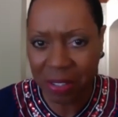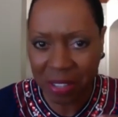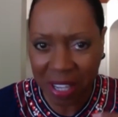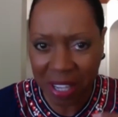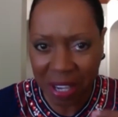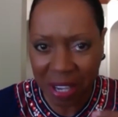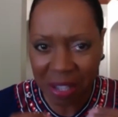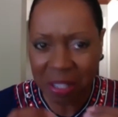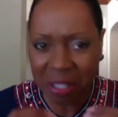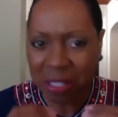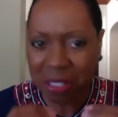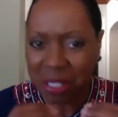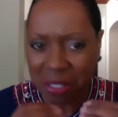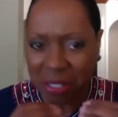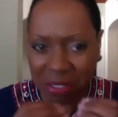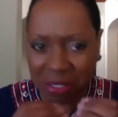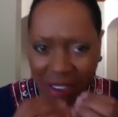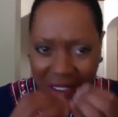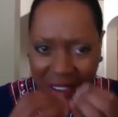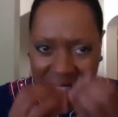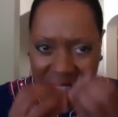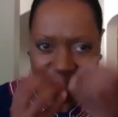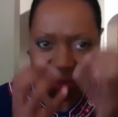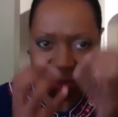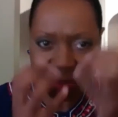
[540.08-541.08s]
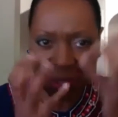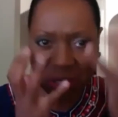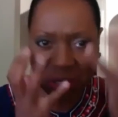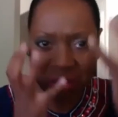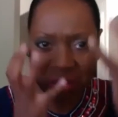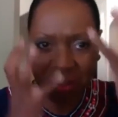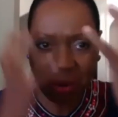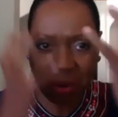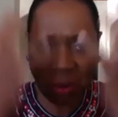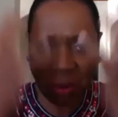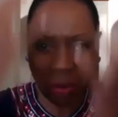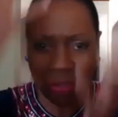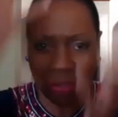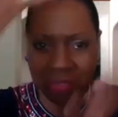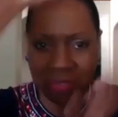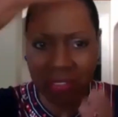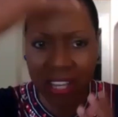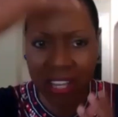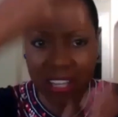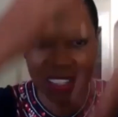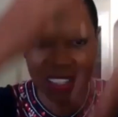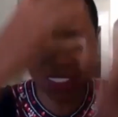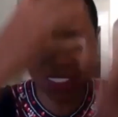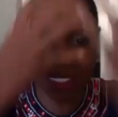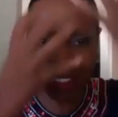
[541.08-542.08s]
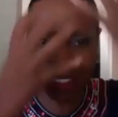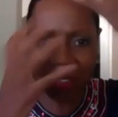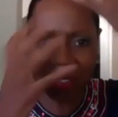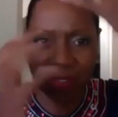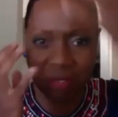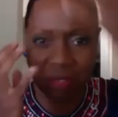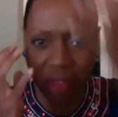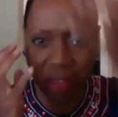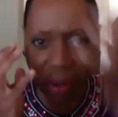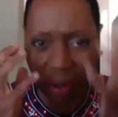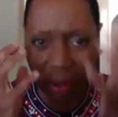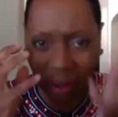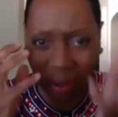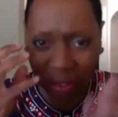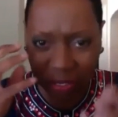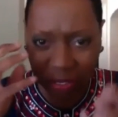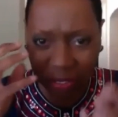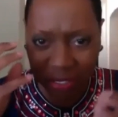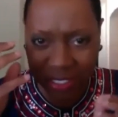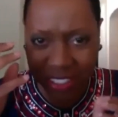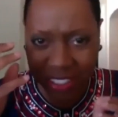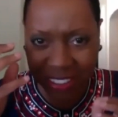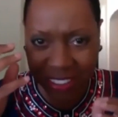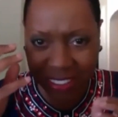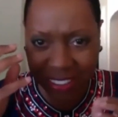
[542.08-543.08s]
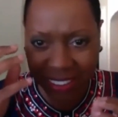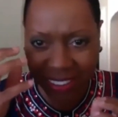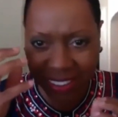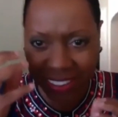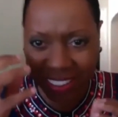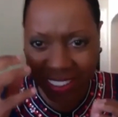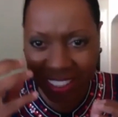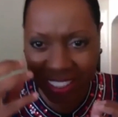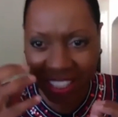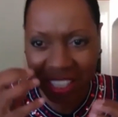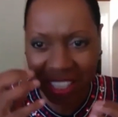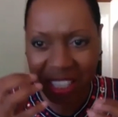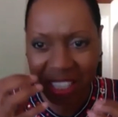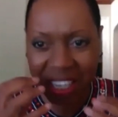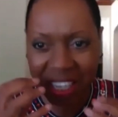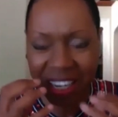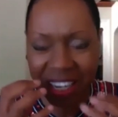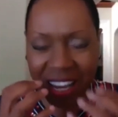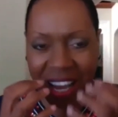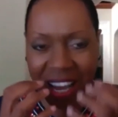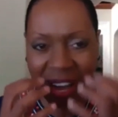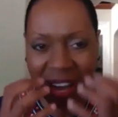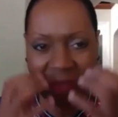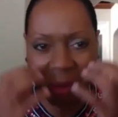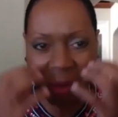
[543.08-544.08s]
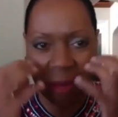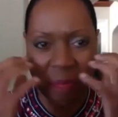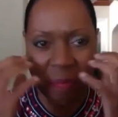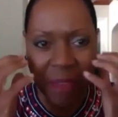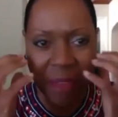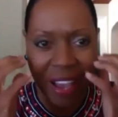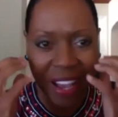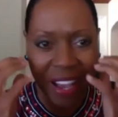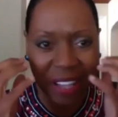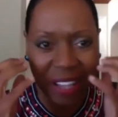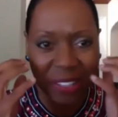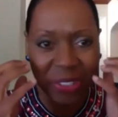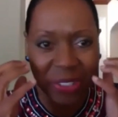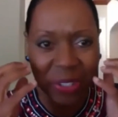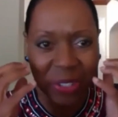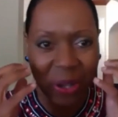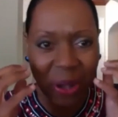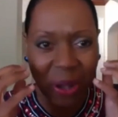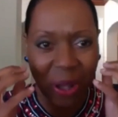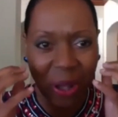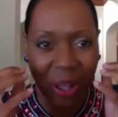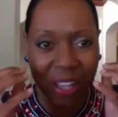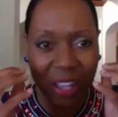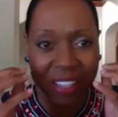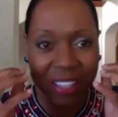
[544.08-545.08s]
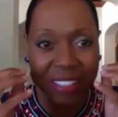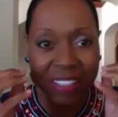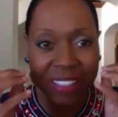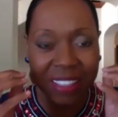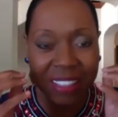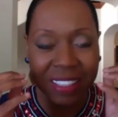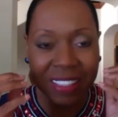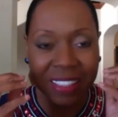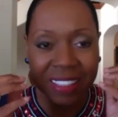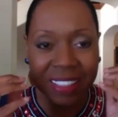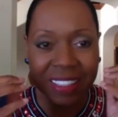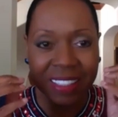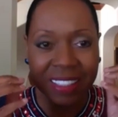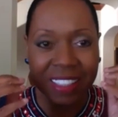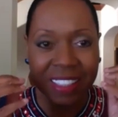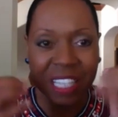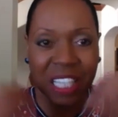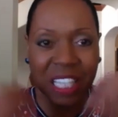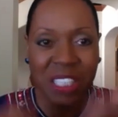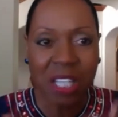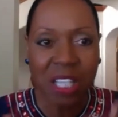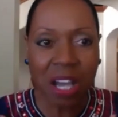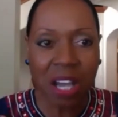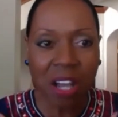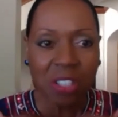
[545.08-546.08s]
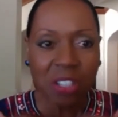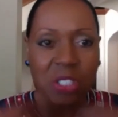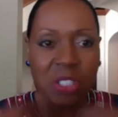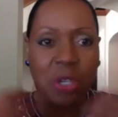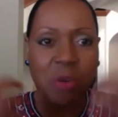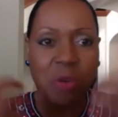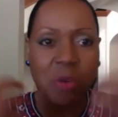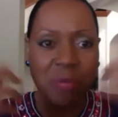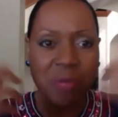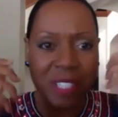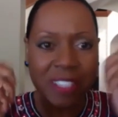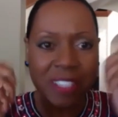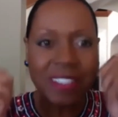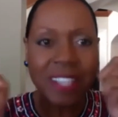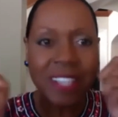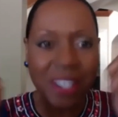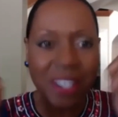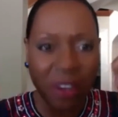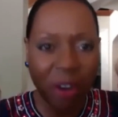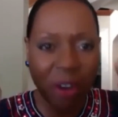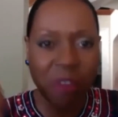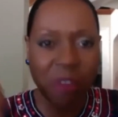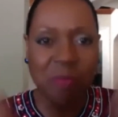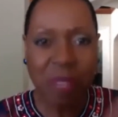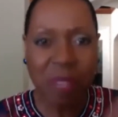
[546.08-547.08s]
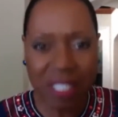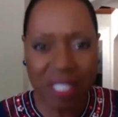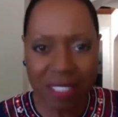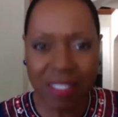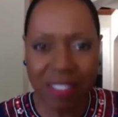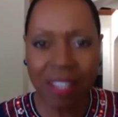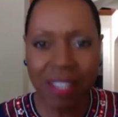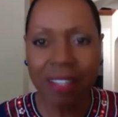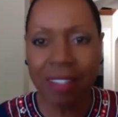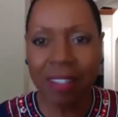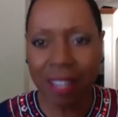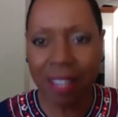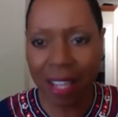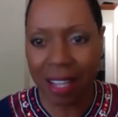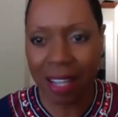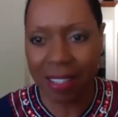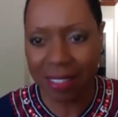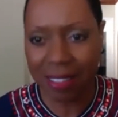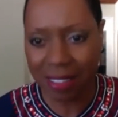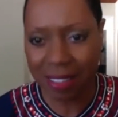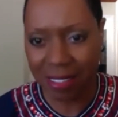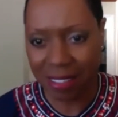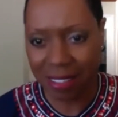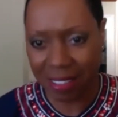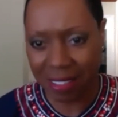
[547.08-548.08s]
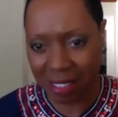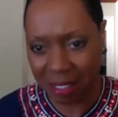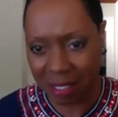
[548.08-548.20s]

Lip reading: ugly cry is where your whole face is involved. And I had my mask on, and God told me to take off my sunglasses.